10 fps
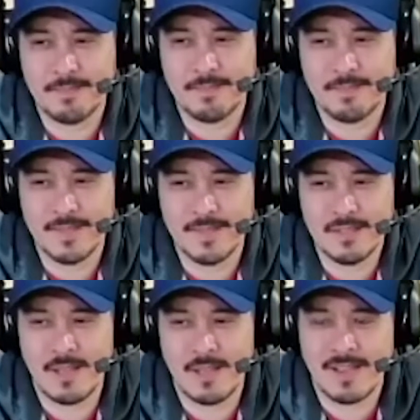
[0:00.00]
Am
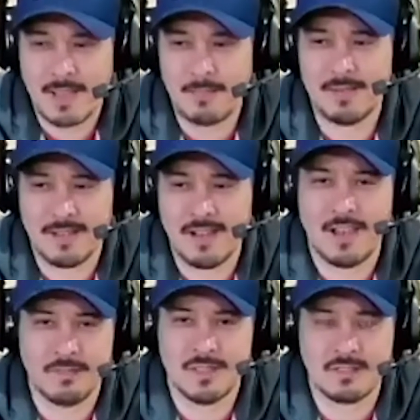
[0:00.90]
I happy that I have the
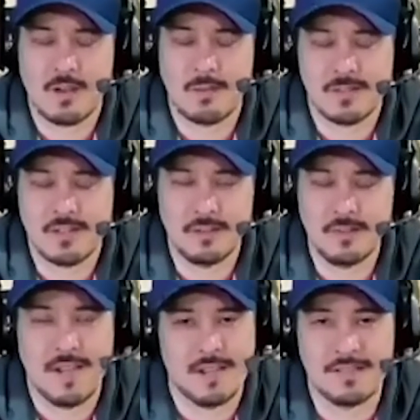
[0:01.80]
subscribers I do?
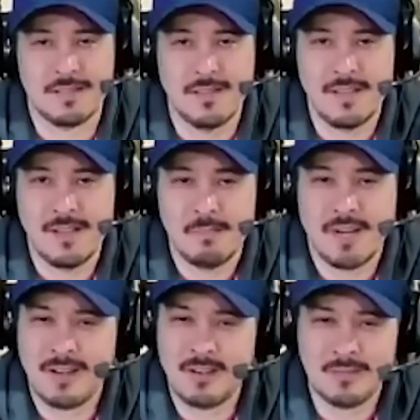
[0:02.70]
Yes, but I
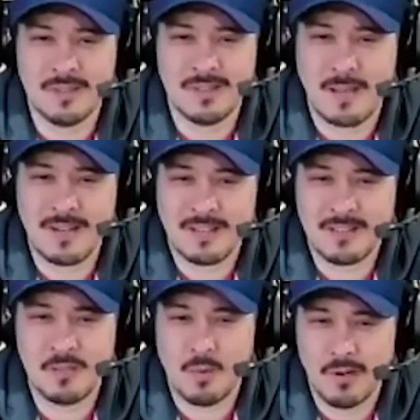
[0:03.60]
don't really. I'm not too
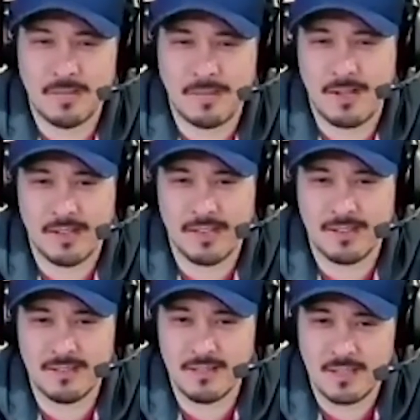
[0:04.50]
worried about like
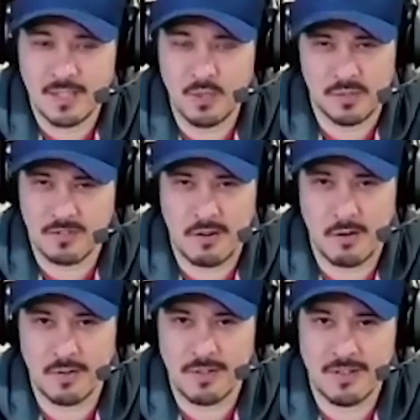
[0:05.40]
huge
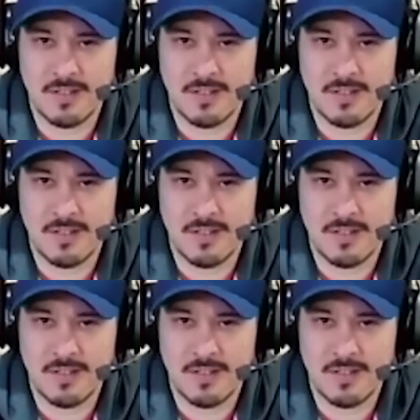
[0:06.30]
growth.